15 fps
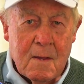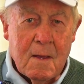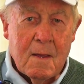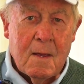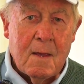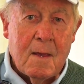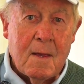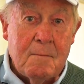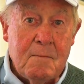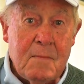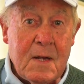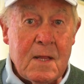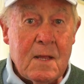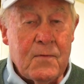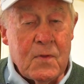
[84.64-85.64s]

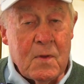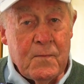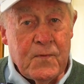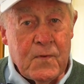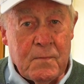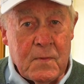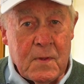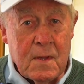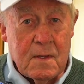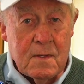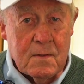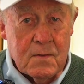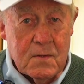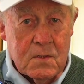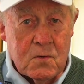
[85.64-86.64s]
many of them from
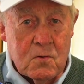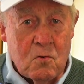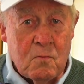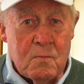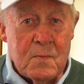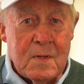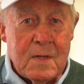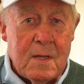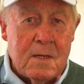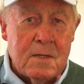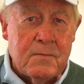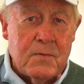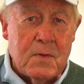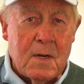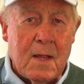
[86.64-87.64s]
the Storm
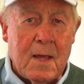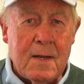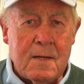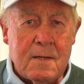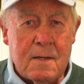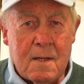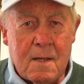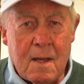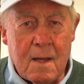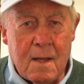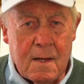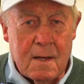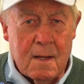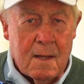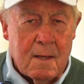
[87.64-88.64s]
years of the late
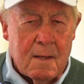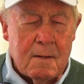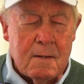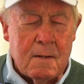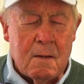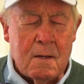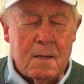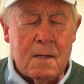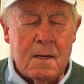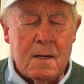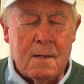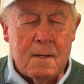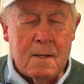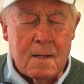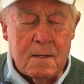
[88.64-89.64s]

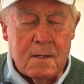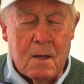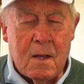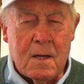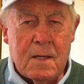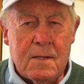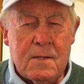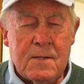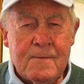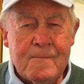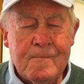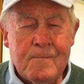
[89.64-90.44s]
1990s.